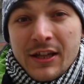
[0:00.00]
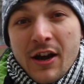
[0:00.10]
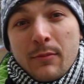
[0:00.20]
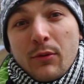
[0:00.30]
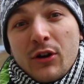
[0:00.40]
that
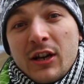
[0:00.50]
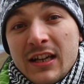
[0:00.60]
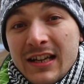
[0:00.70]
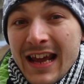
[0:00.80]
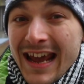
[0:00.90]
are
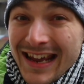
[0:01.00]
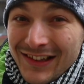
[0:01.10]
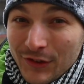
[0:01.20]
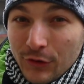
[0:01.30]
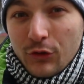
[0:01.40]
buried in 8
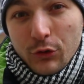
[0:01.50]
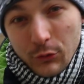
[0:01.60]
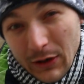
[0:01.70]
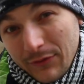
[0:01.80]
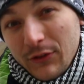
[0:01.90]
to
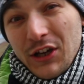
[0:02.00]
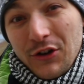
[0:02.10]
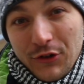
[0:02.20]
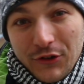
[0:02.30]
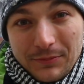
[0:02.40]
12
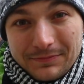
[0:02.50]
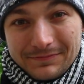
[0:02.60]
layers.